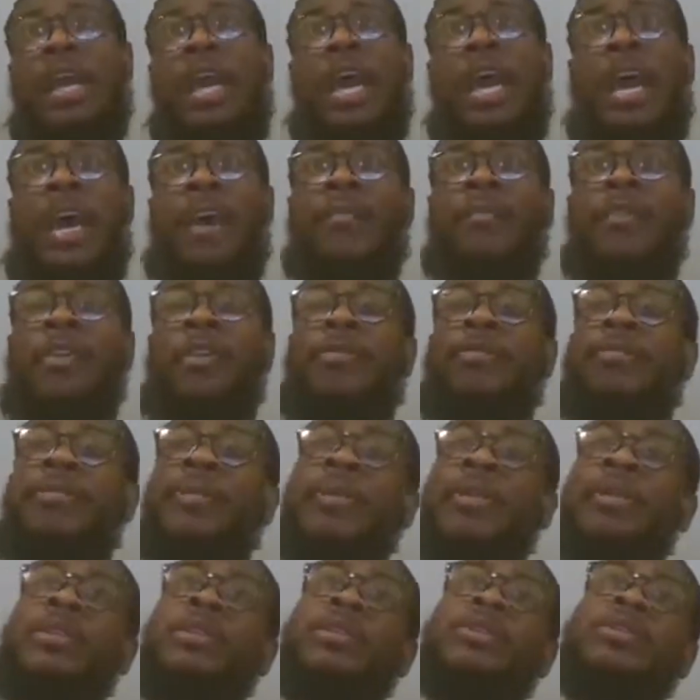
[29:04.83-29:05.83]
having the
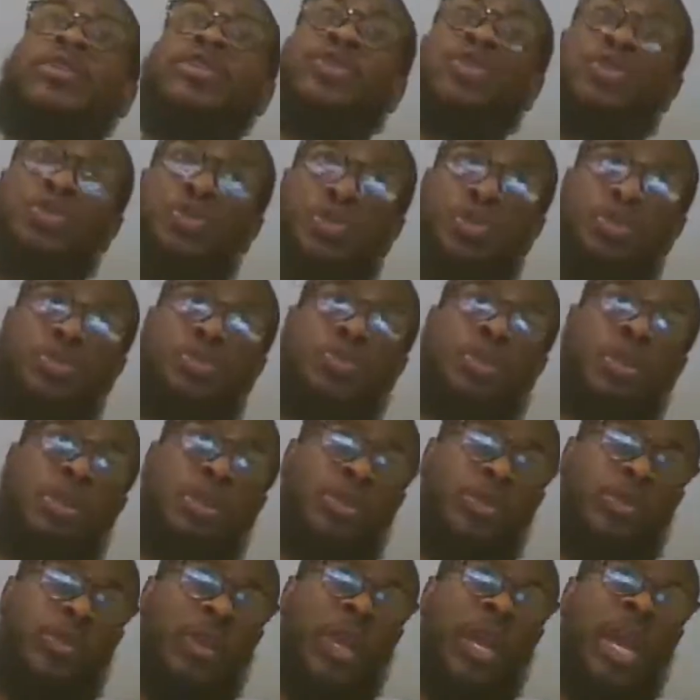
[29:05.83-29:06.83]
ability to shoot the
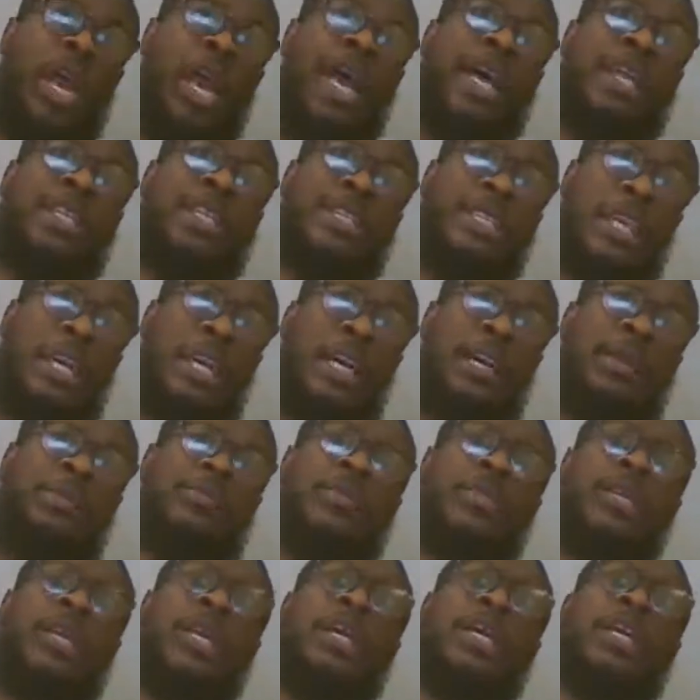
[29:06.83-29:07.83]
three at
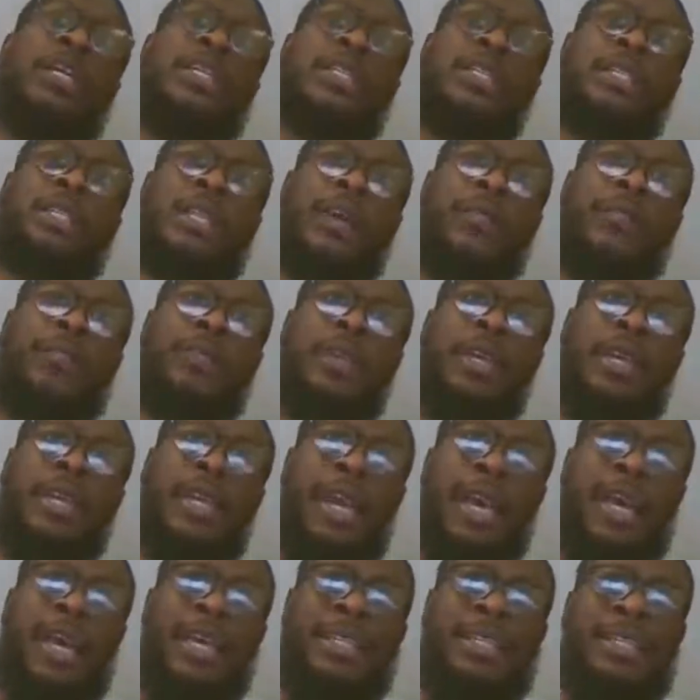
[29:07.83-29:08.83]
times is definitely an
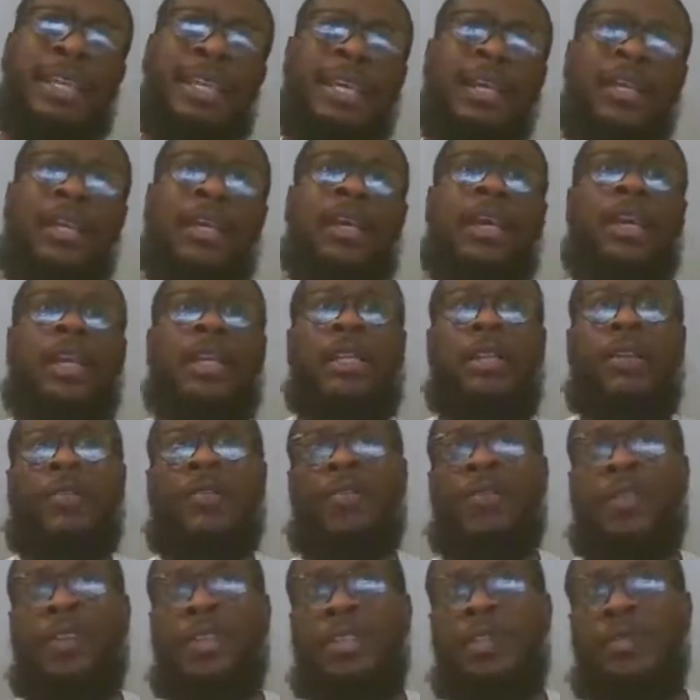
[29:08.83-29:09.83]
asset.
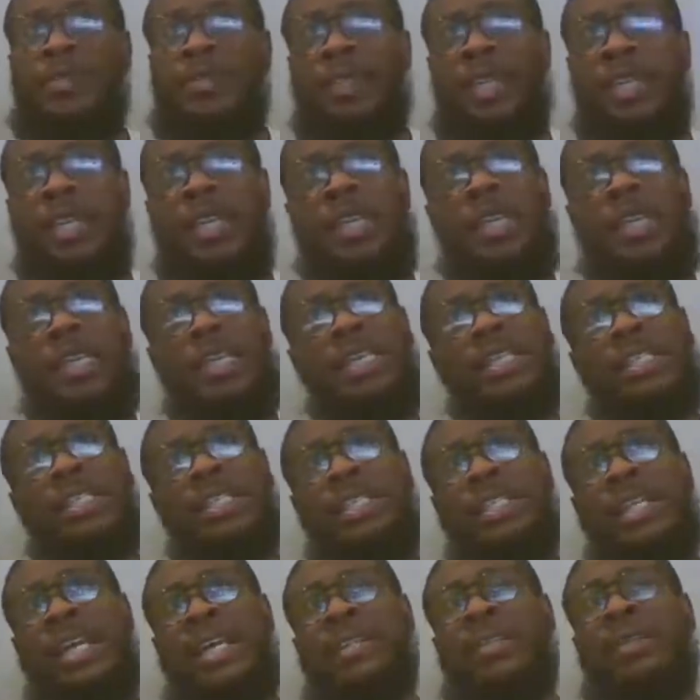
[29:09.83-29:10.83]
Defensively,
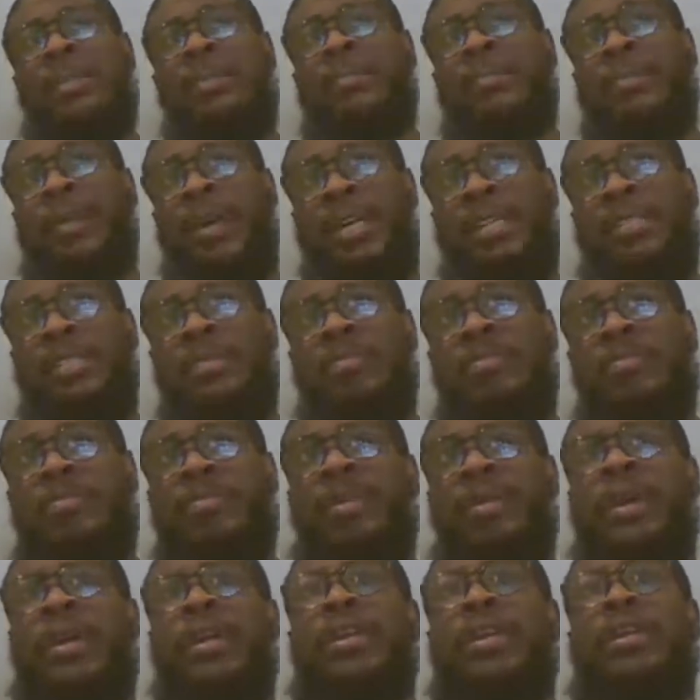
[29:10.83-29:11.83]
he's not the best,
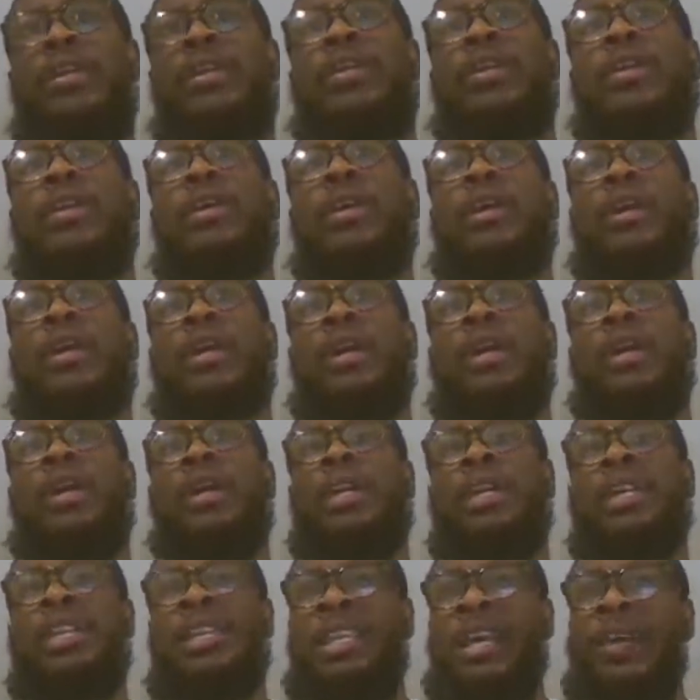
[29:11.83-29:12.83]
but
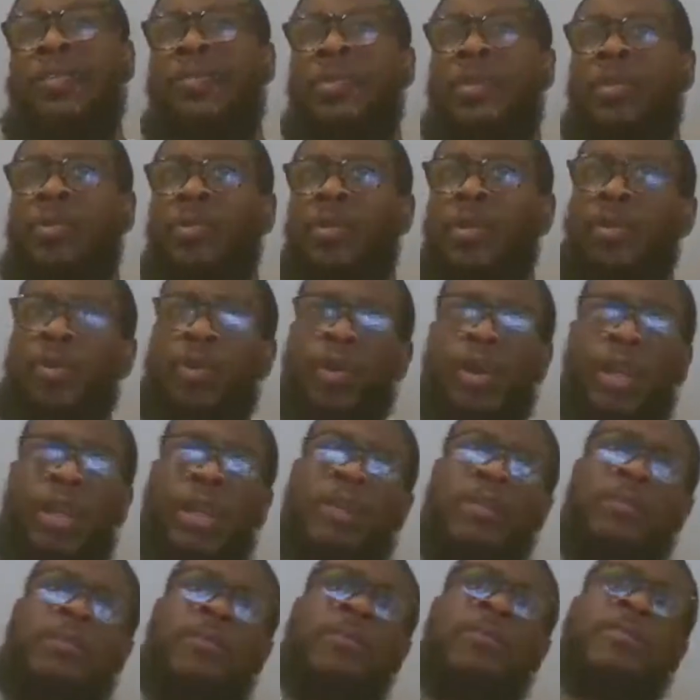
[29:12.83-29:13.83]
he definitely will
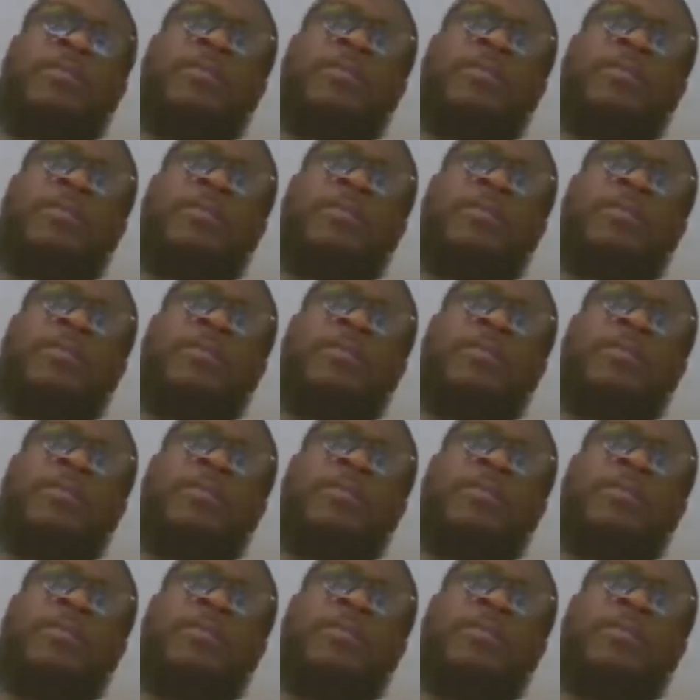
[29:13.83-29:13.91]
give